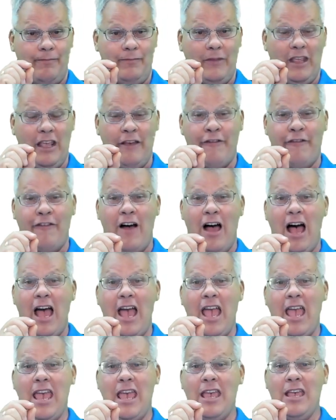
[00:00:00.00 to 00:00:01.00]
if
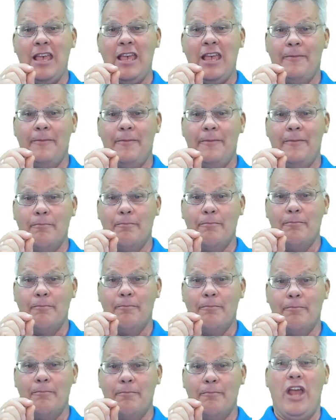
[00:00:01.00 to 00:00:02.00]
I
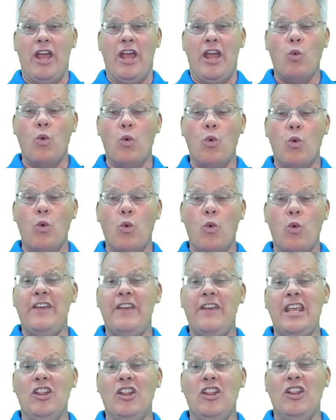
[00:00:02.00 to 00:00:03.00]
bought 1
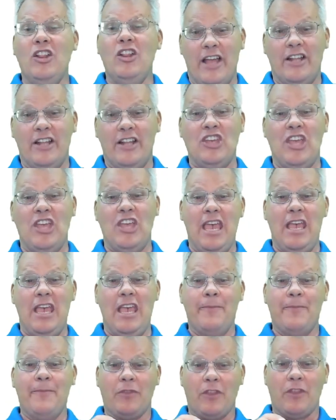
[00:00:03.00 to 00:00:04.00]
Vinny latte
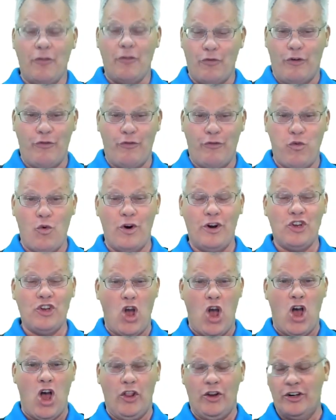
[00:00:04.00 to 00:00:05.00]
for
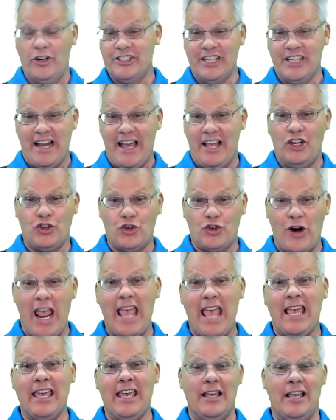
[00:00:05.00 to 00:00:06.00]
$4 and I
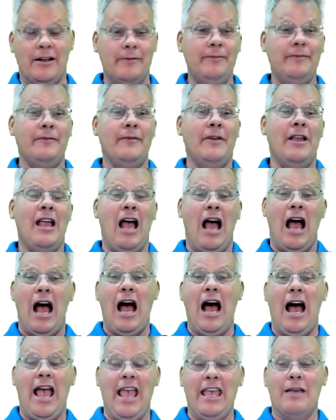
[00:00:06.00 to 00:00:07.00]
drank it,
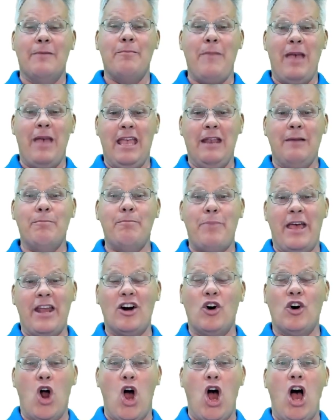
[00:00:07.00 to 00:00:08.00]
I am made
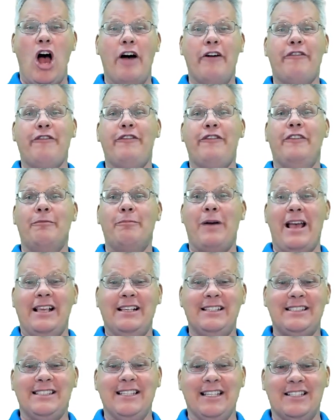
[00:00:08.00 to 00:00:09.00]
better off by
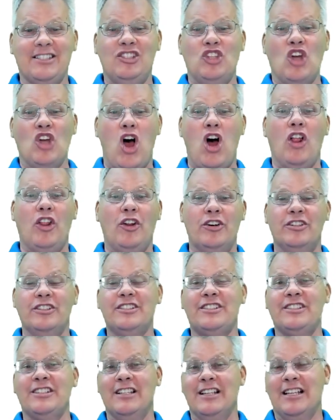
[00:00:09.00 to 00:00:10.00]

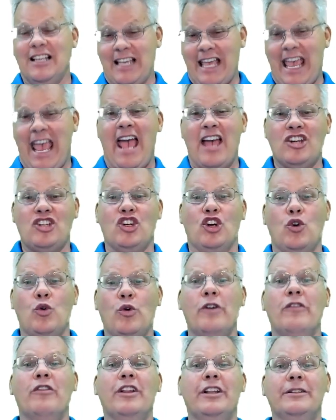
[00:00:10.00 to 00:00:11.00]
$6 cash
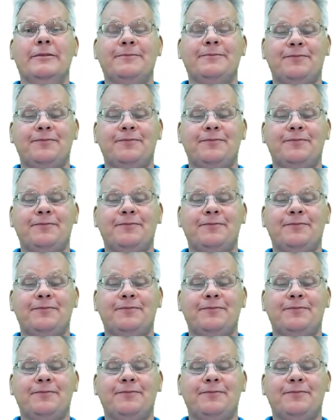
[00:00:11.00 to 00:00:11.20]
equivalent.